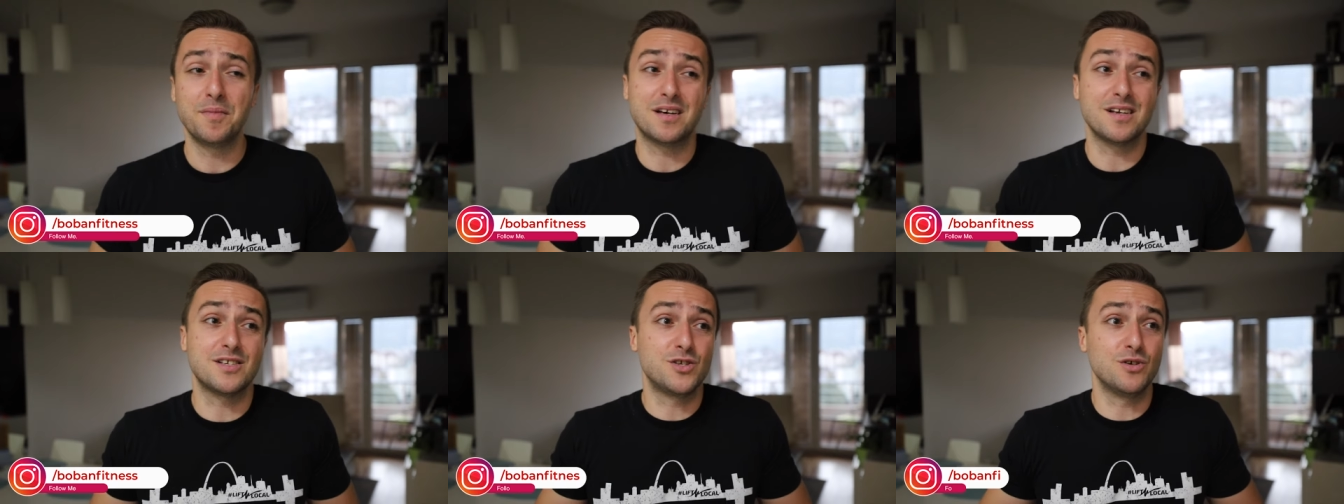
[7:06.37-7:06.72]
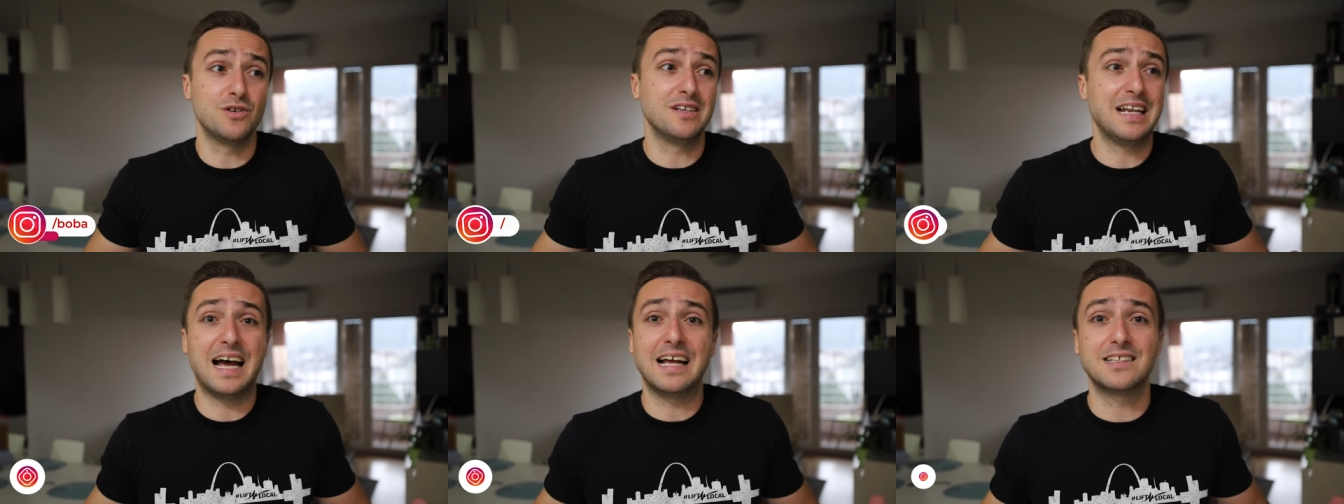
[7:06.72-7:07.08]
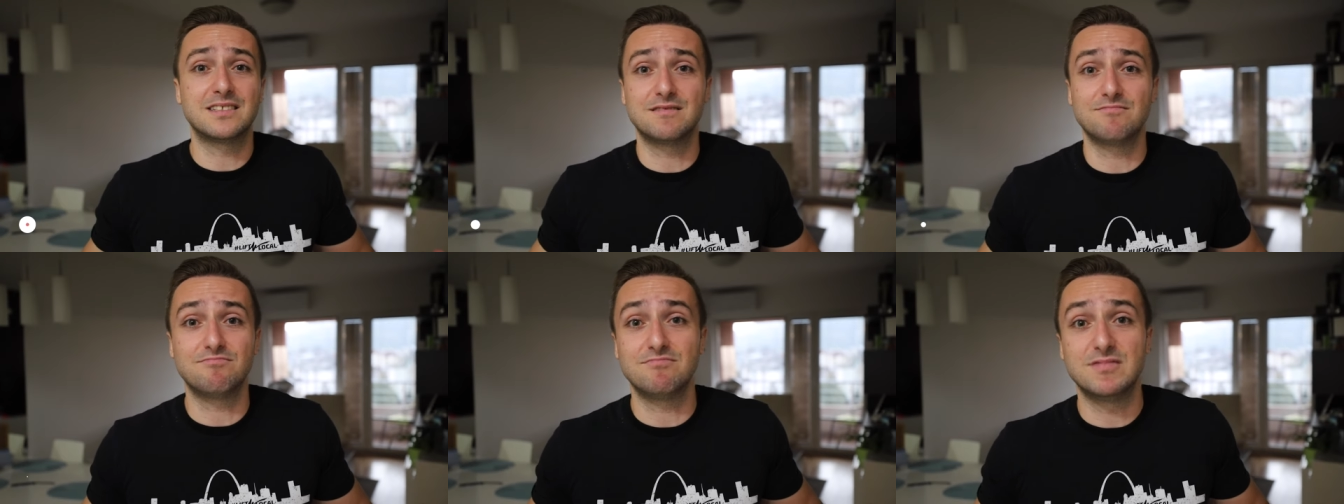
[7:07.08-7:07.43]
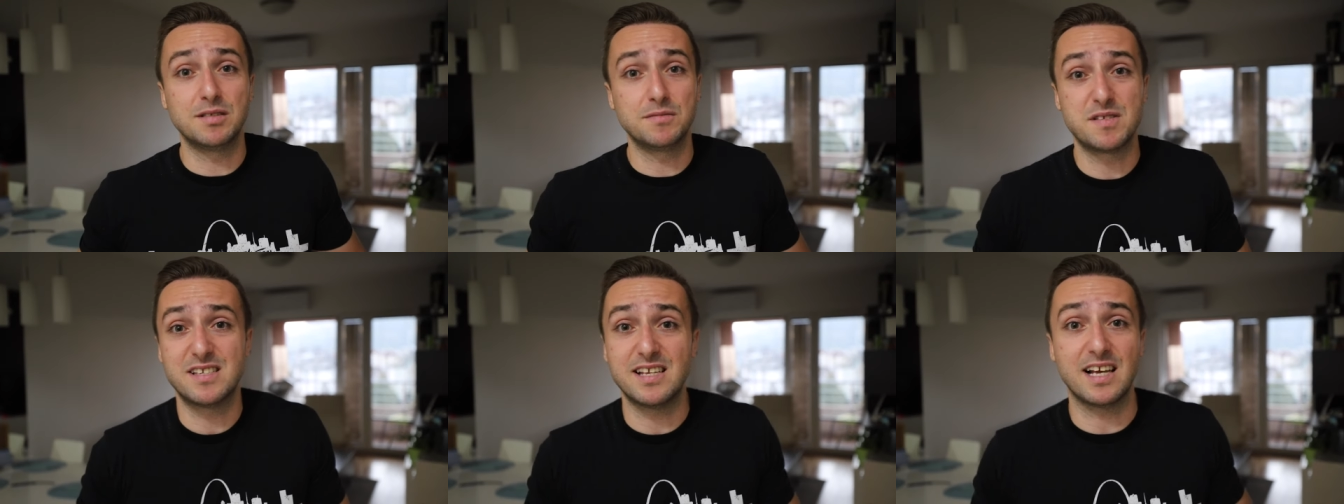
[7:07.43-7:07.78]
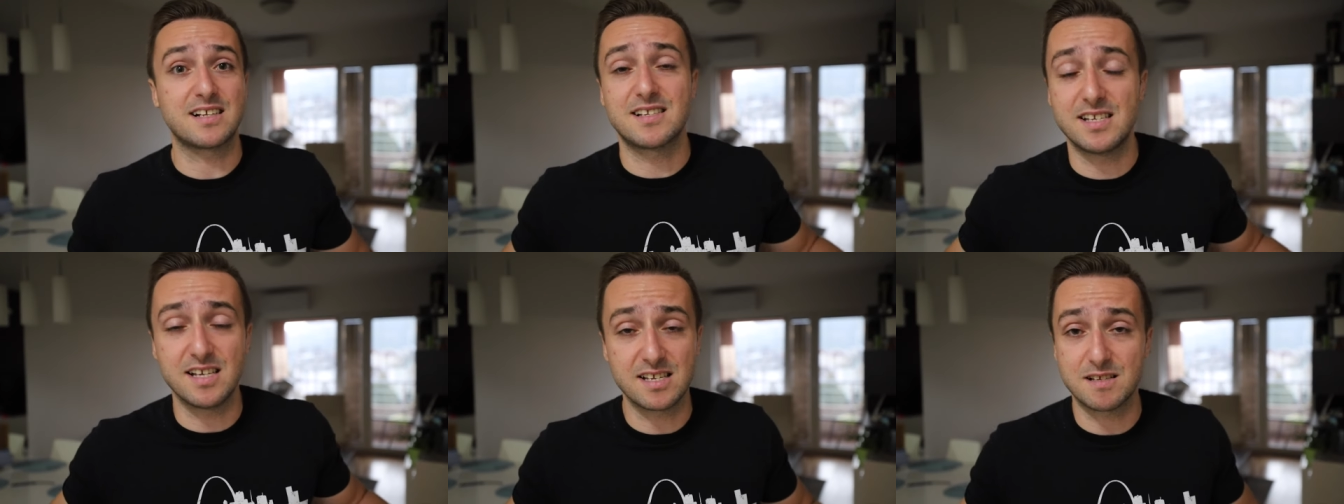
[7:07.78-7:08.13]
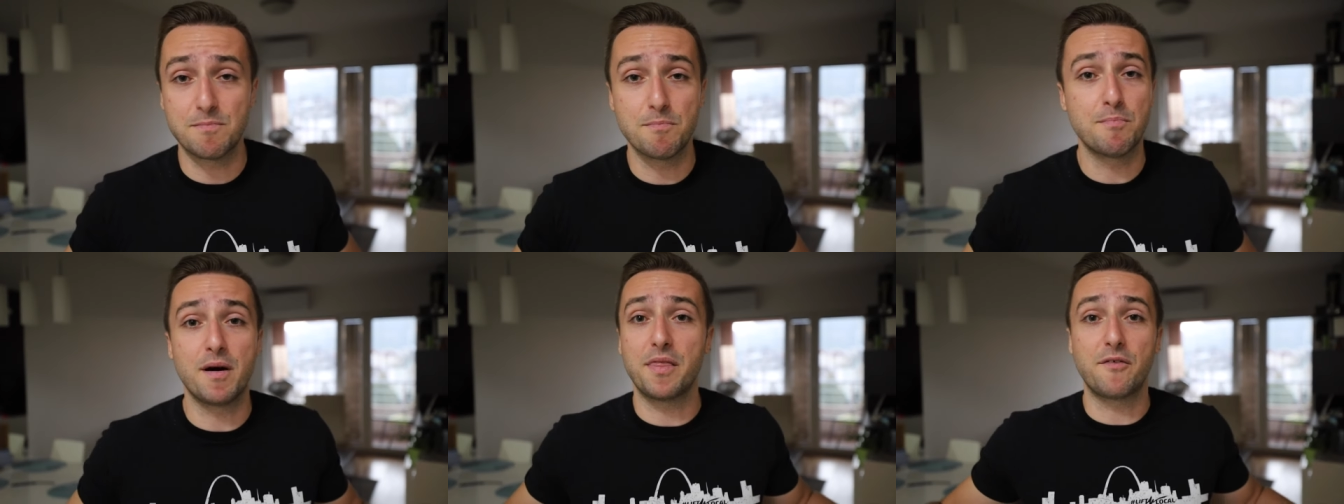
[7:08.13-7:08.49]
because you're not the
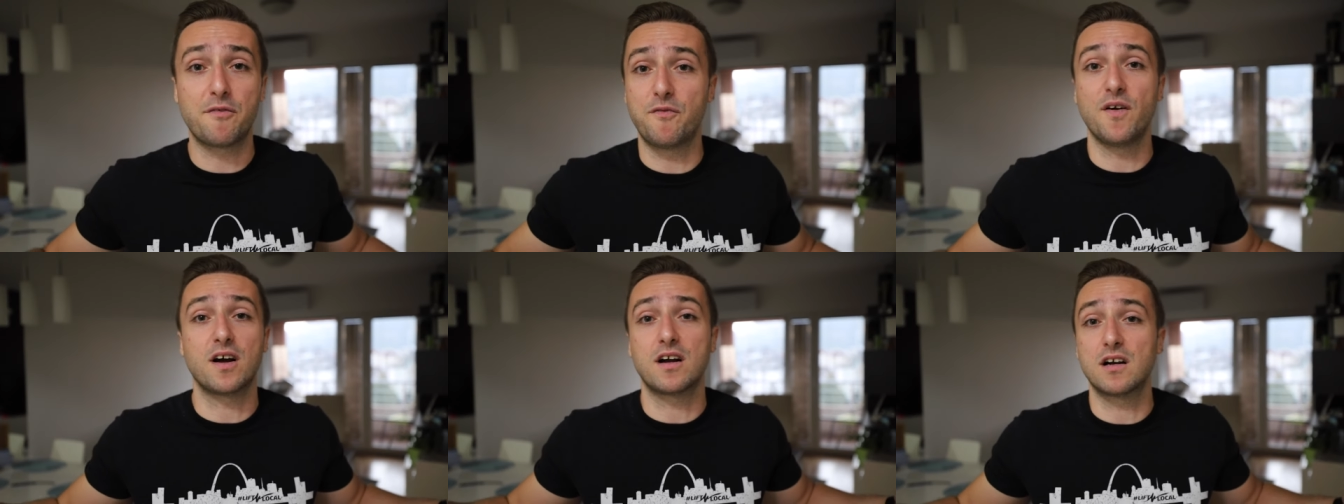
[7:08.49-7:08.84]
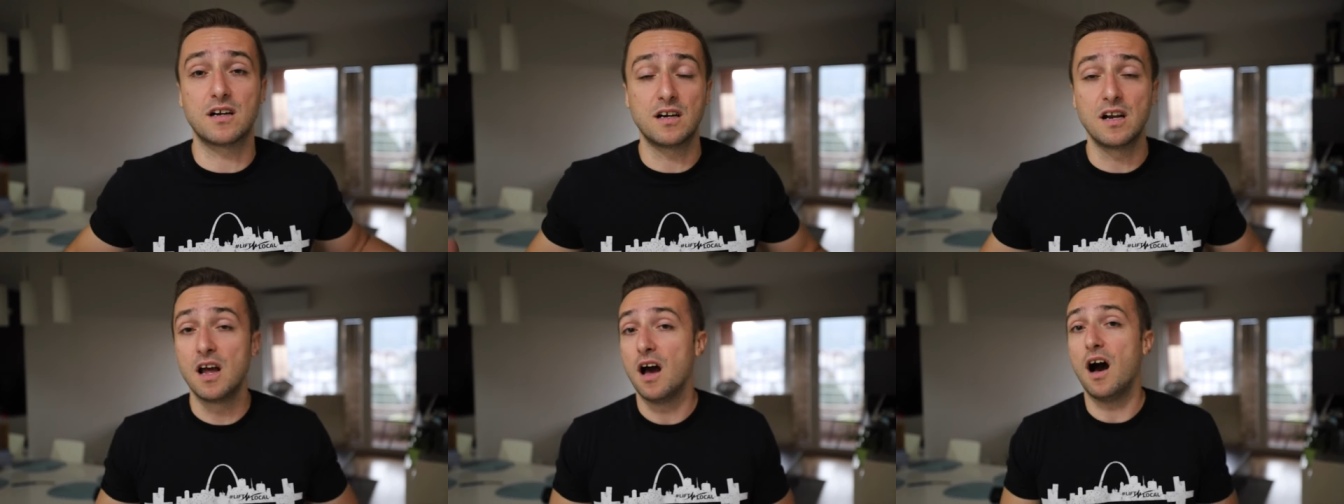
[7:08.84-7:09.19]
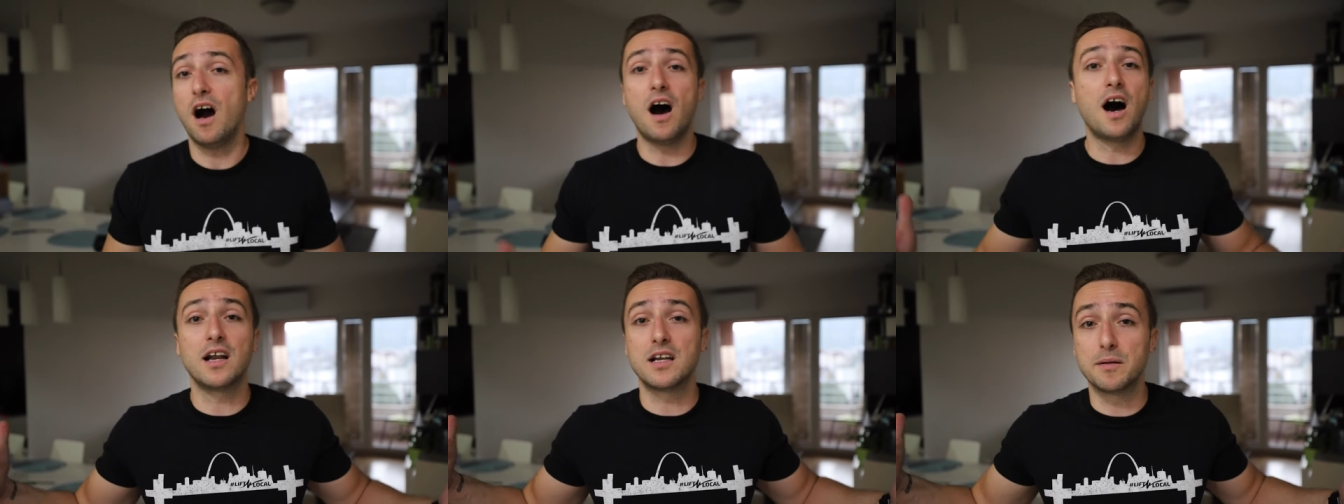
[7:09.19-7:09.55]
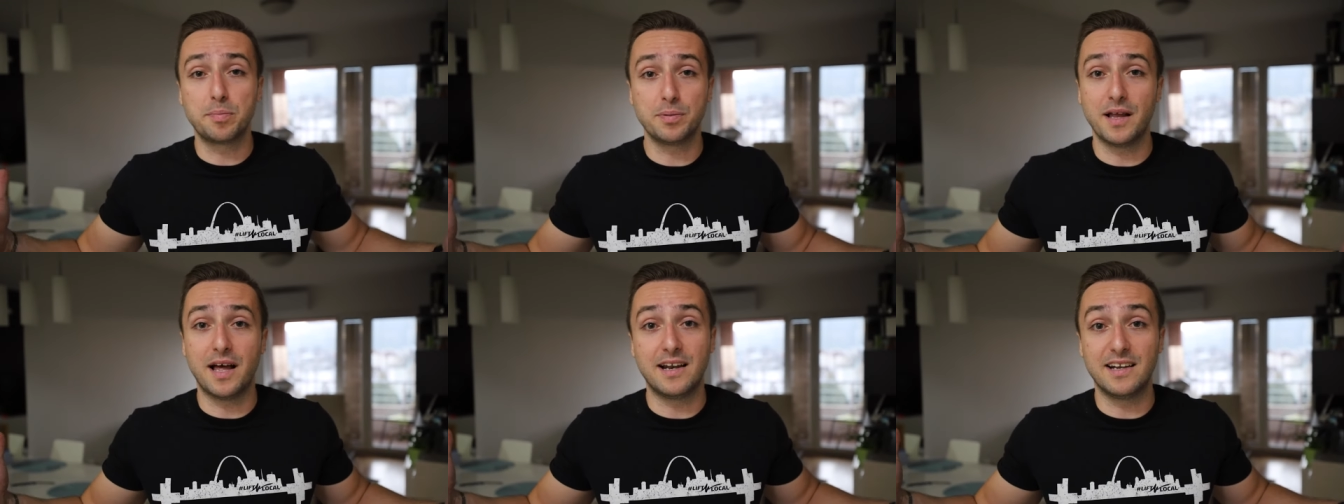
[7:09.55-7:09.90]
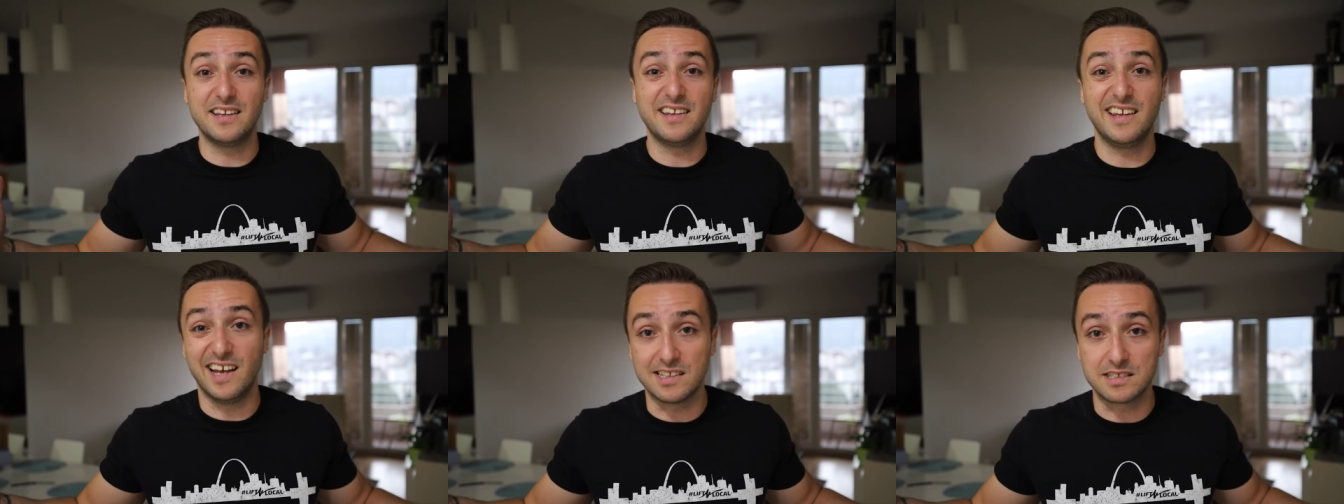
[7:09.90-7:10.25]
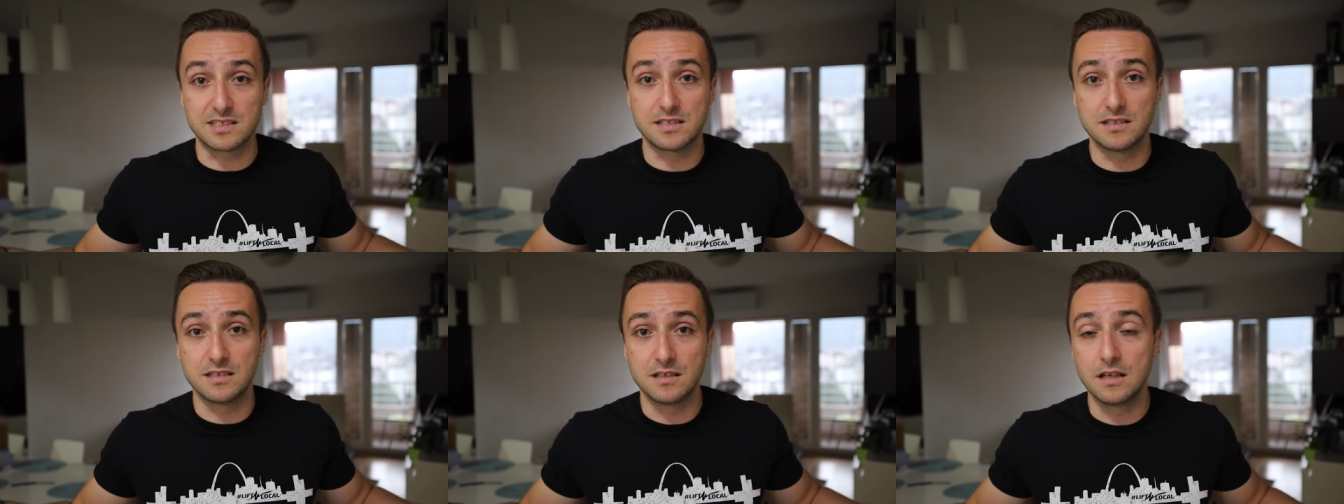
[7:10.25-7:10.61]
sexiest mother on the planet
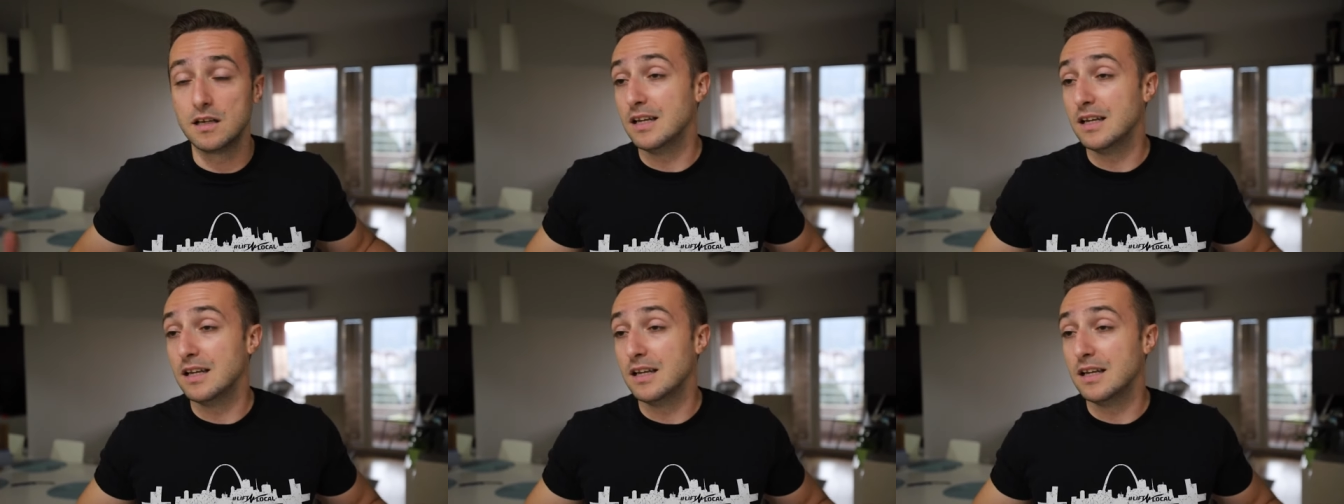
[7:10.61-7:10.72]
yet.